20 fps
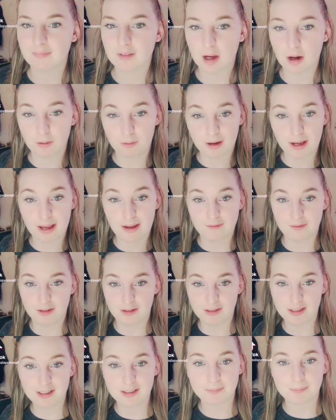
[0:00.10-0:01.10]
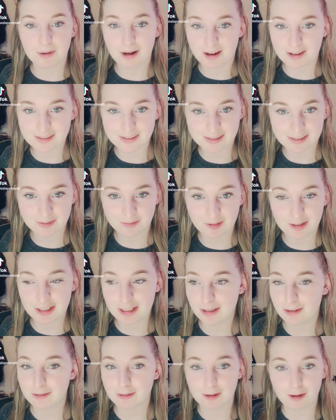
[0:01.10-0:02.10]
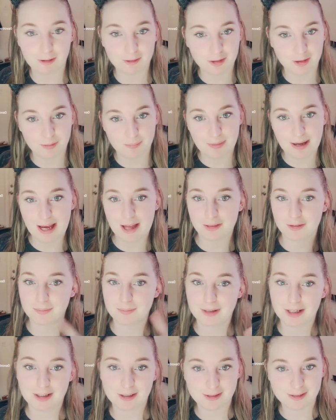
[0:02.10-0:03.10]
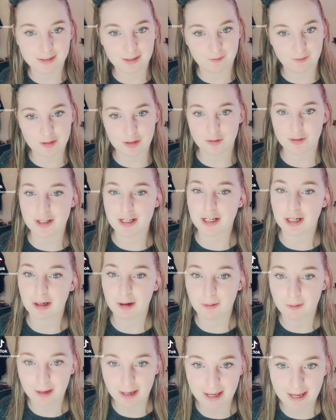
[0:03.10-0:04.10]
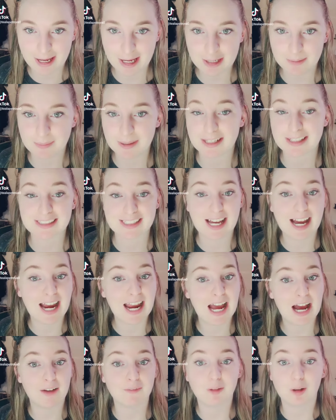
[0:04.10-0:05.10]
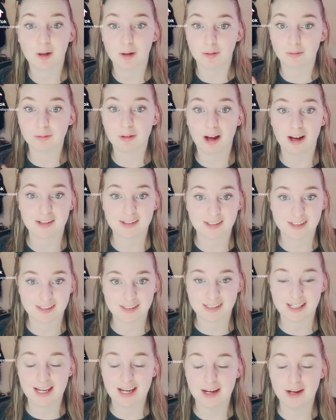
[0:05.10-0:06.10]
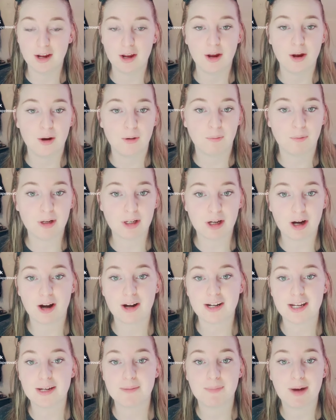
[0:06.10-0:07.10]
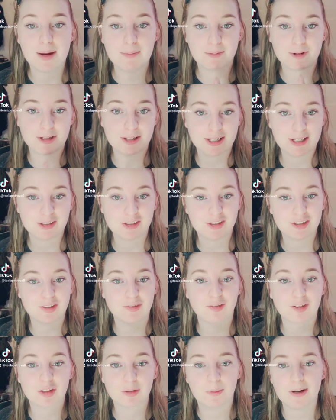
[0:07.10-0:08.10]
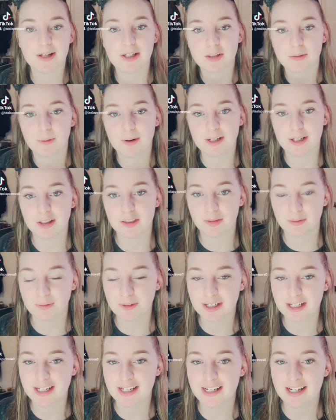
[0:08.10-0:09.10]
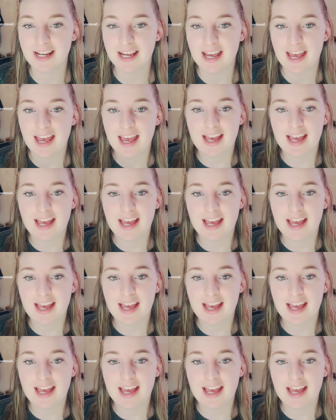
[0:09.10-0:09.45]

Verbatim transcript: Okay, if you need to pause this video, go to the bathroom, get yourself a drink, go ahead because I have a lot to say regarding my predictions for 2023,